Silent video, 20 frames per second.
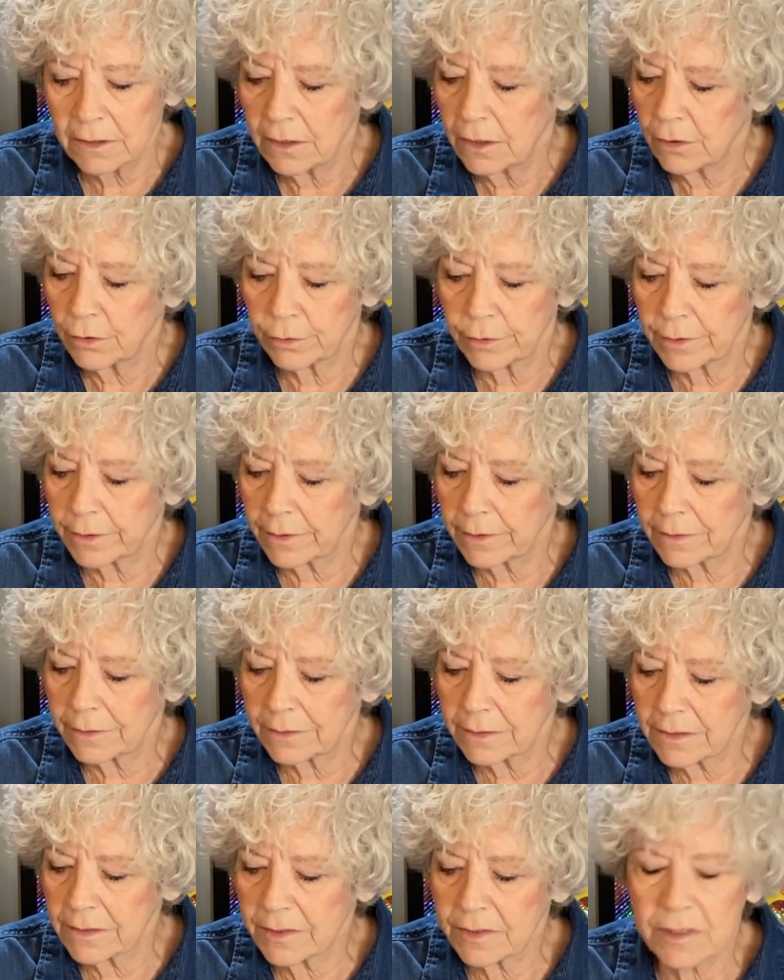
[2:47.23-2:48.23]
or at
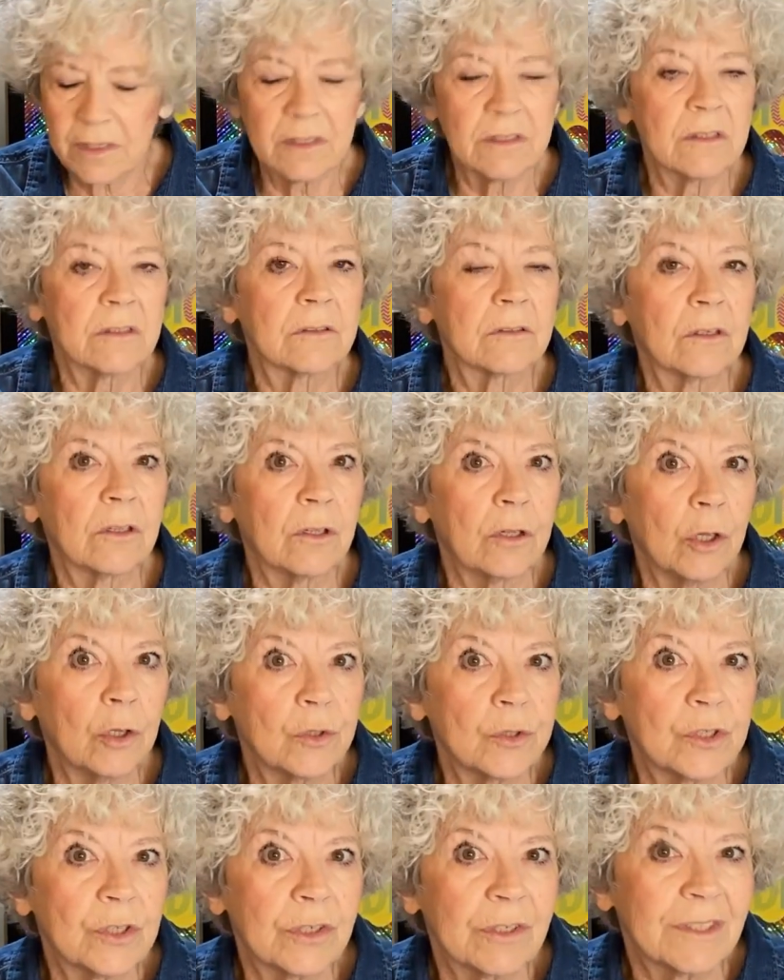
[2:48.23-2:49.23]
least as
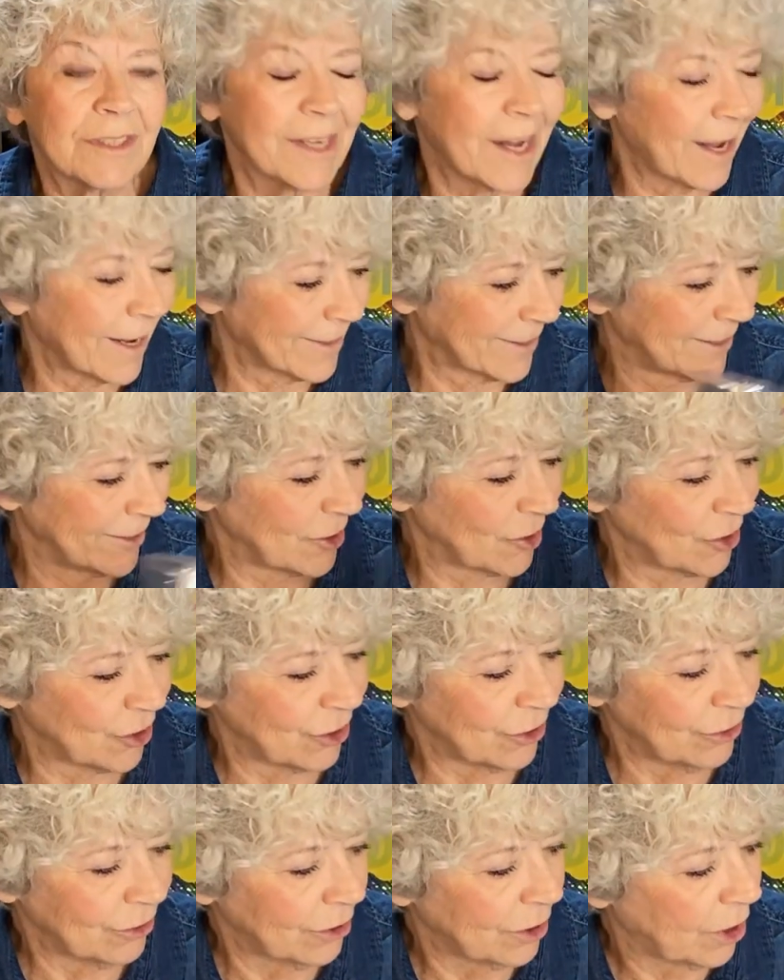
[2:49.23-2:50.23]
close to exact as
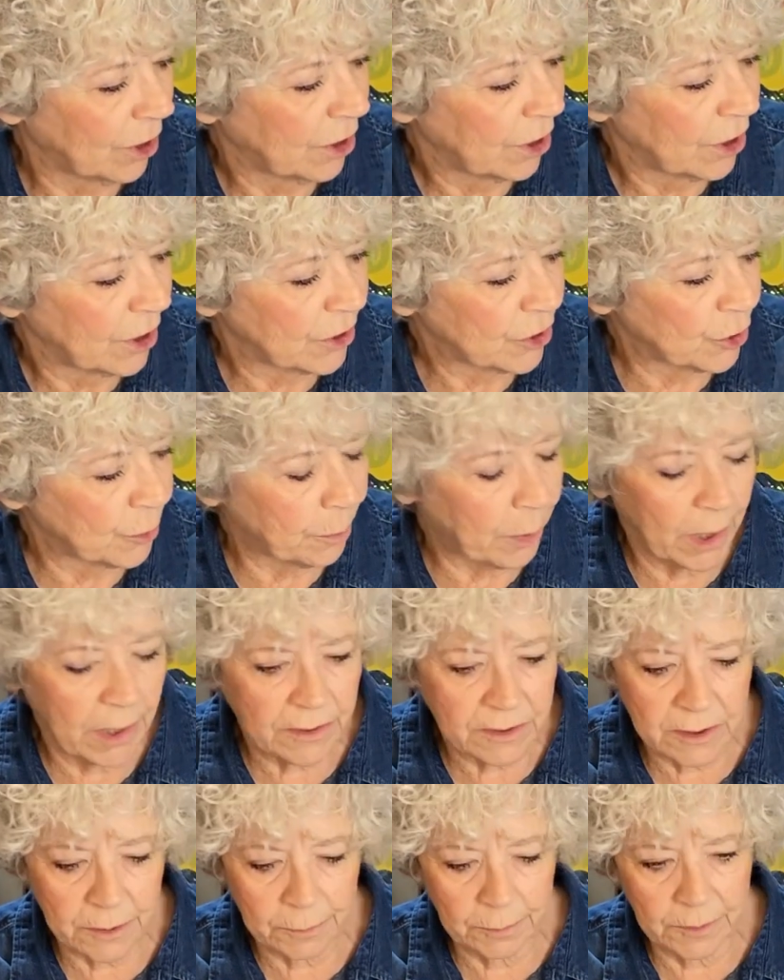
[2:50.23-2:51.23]
you
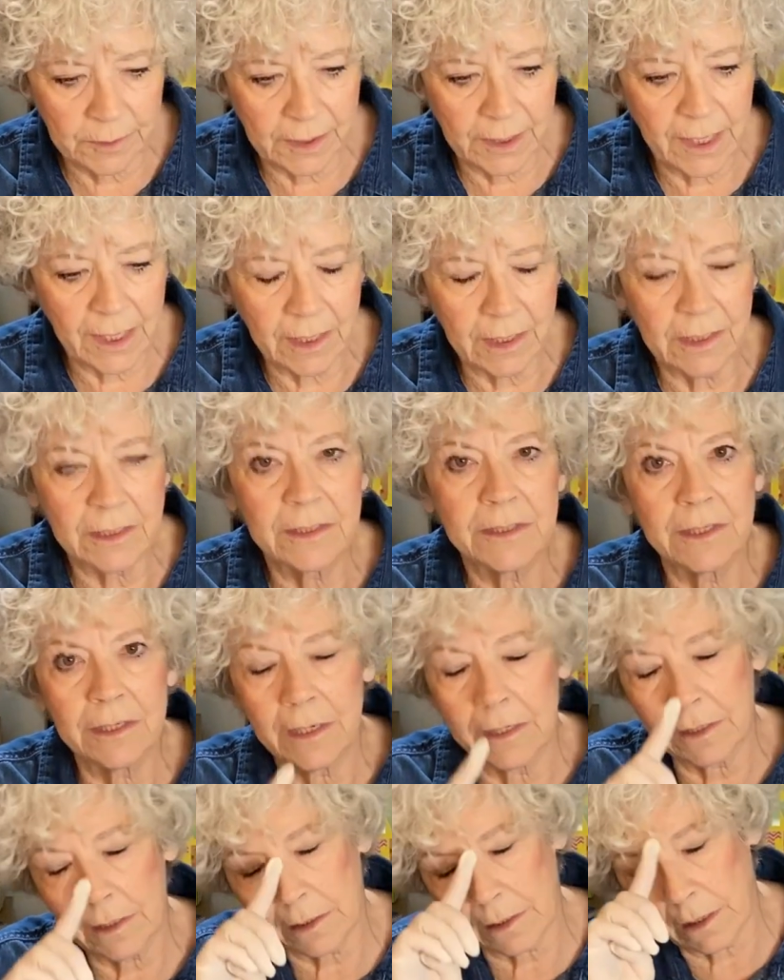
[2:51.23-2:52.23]
possibly can, because
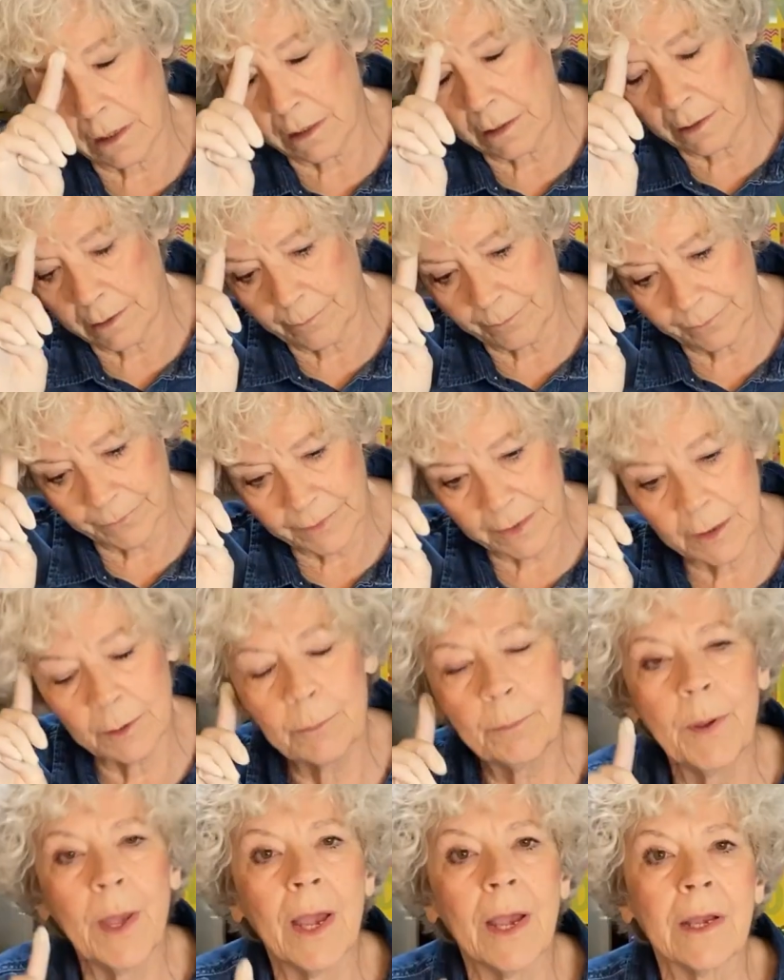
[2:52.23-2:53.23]
it
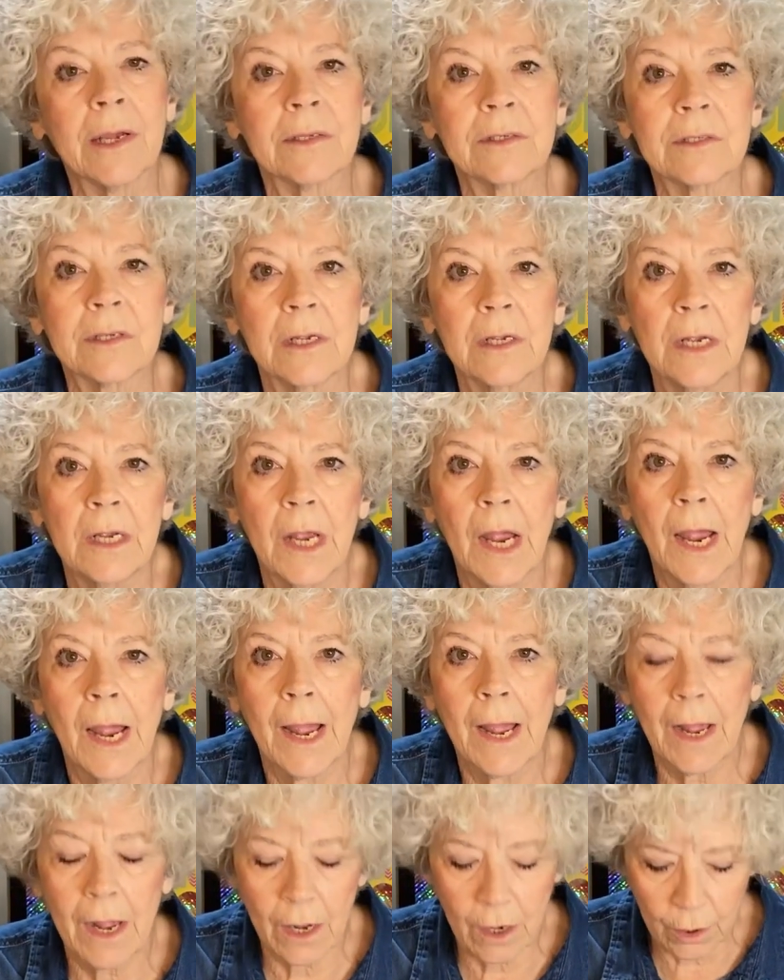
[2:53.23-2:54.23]
impacts
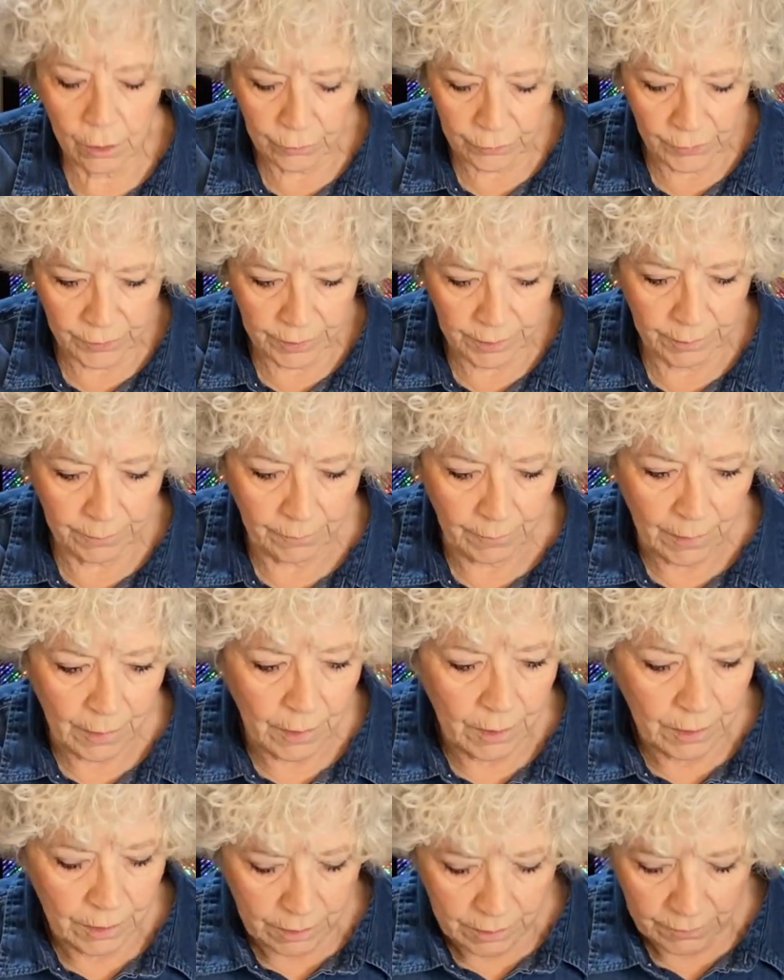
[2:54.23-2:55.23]
how the
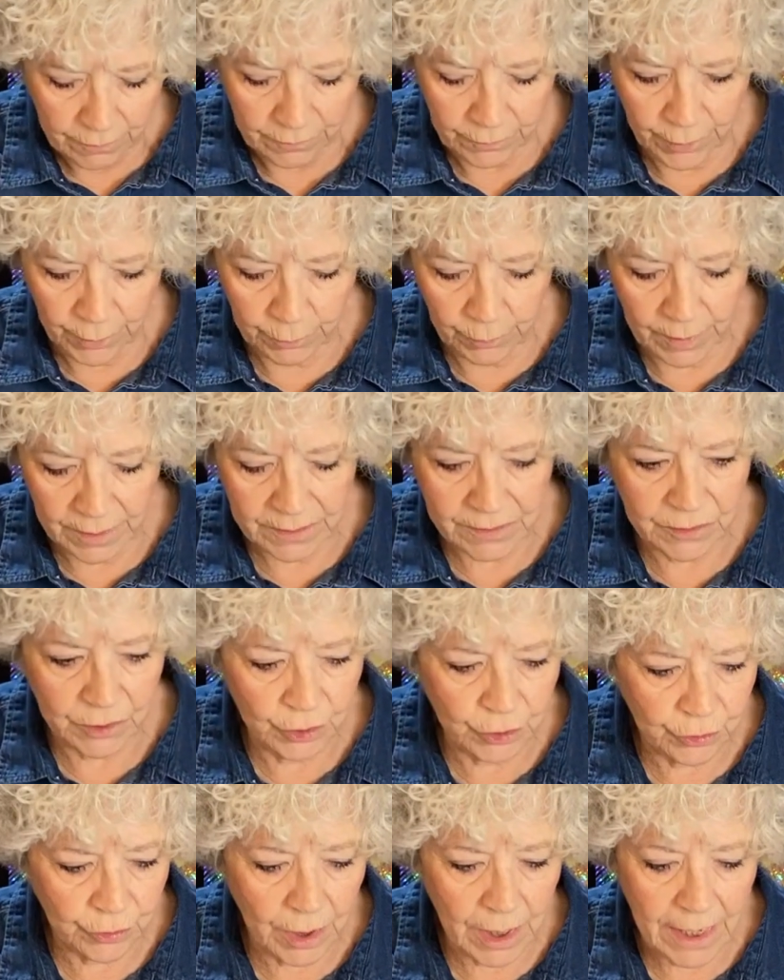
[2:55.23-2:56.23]
resin
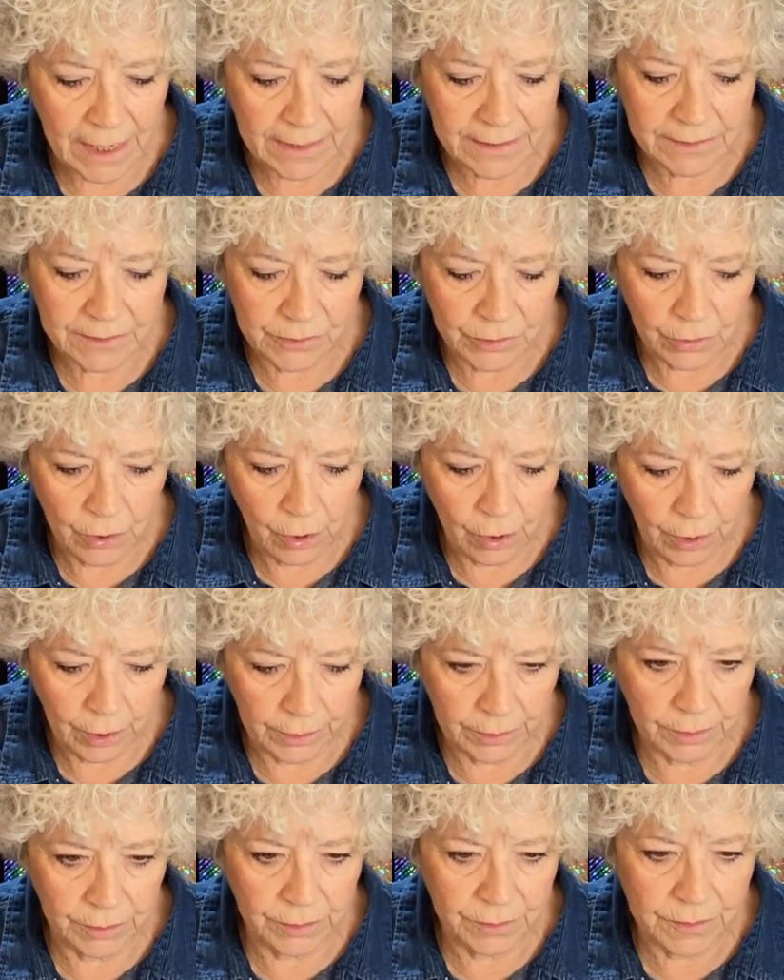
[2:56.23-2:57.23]
dries and
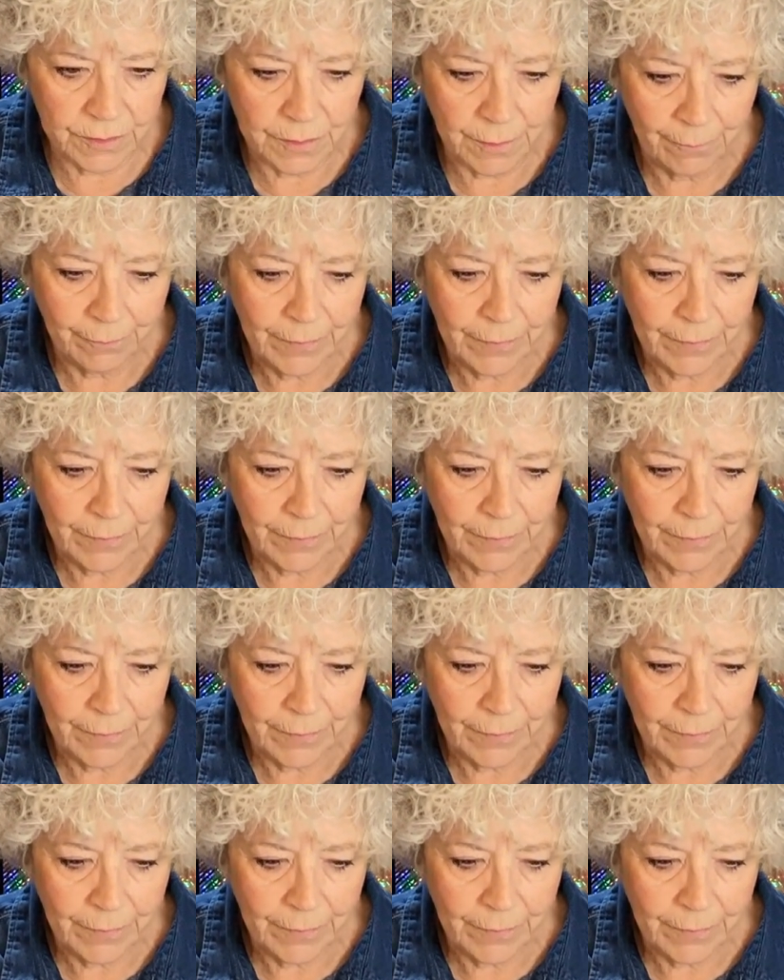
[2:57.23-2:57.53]
hardens.